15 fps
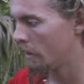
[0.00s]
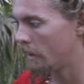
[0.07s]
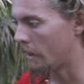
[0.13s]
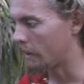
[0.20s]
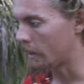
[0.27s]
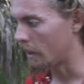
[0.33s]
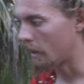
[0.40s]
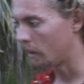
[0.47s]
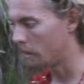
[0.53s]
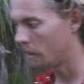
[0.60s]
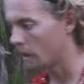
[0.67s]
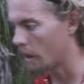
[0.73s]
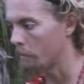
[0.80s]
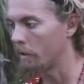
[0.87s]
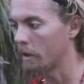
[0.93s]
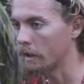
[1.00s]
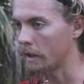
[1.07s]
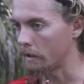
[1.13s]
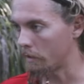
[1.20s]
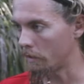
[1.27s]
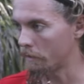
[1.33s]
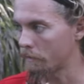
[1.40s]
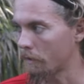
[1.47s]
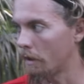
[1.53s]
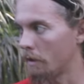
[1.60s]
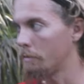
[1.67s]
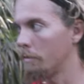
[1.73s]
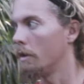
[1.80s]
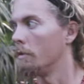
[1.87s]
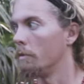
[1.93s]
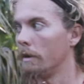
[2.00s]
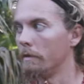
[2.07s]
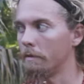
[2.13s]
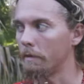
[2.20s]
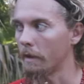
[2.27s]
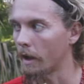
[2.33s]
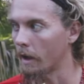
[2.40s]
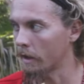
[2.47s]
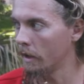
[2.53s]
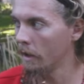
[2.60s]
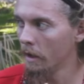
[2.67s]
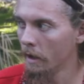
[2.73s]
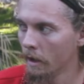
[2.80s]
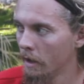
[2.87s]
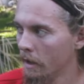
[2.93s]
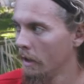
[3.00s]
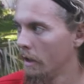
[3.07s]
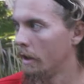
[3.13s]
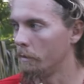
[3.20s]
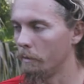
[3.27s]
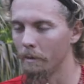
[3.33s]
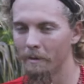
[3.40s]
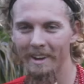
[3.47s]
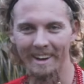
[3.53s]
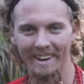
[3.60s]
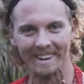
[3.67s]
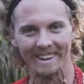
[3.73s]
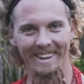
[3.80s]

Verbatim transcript: And then I'm gonna get to the front of the boat and wave the flag and we win.